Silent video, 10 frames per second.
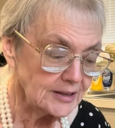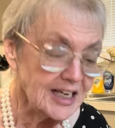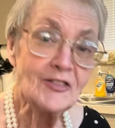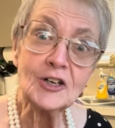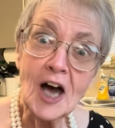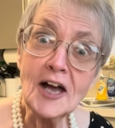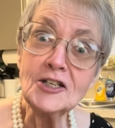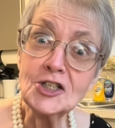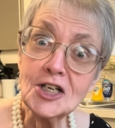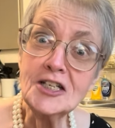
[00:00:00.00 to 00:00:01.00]
And the
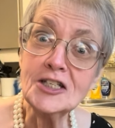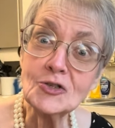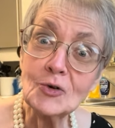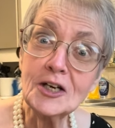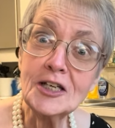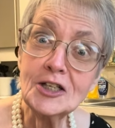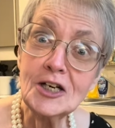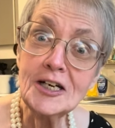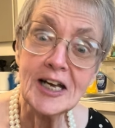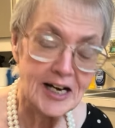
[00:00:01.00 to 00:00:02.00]
cottage cheese is really
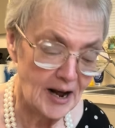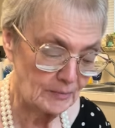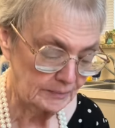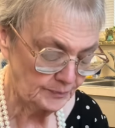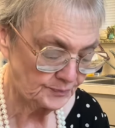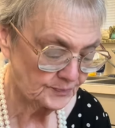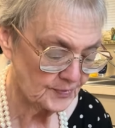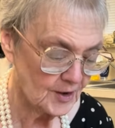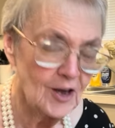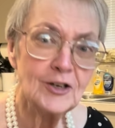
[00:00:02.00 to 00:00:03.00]
good in it.
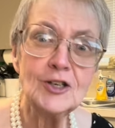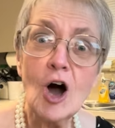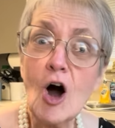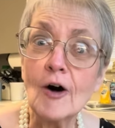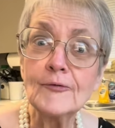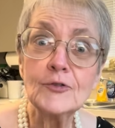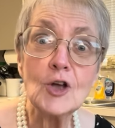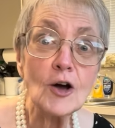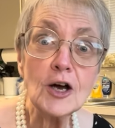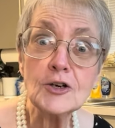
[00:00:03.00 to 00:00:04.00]
Y'all
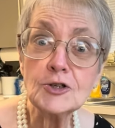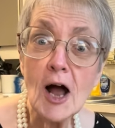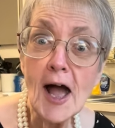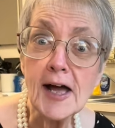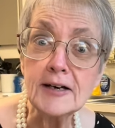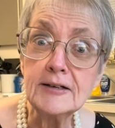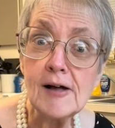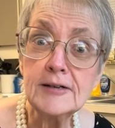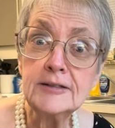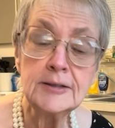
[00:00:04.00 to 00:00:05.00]
gotta try it.
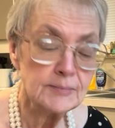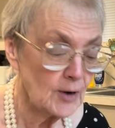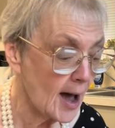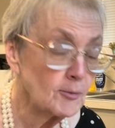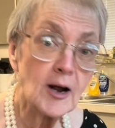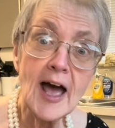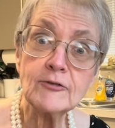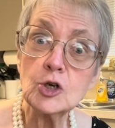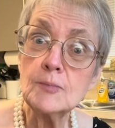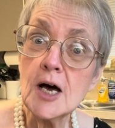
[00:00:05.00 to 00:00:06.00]
But I'm gonna have
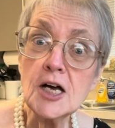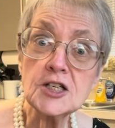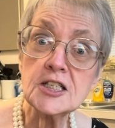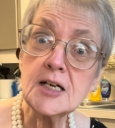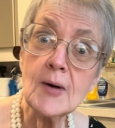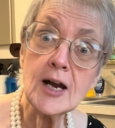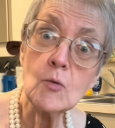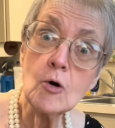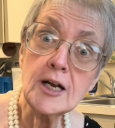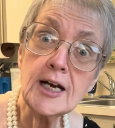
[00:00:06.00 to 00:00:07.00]
too much. Does anybody
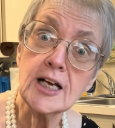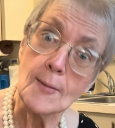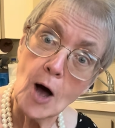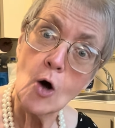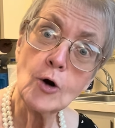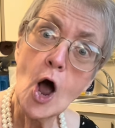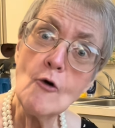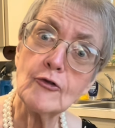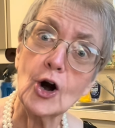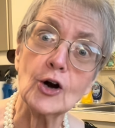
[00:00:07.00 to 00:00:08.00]
want any? Come on
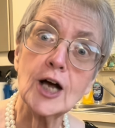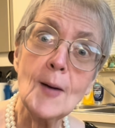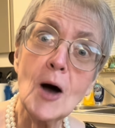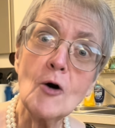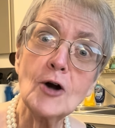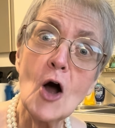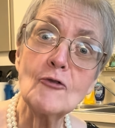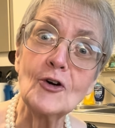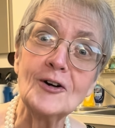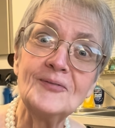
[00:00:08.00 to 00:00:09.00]
over, come on
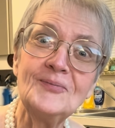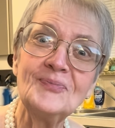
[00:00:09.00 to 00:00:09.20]
over.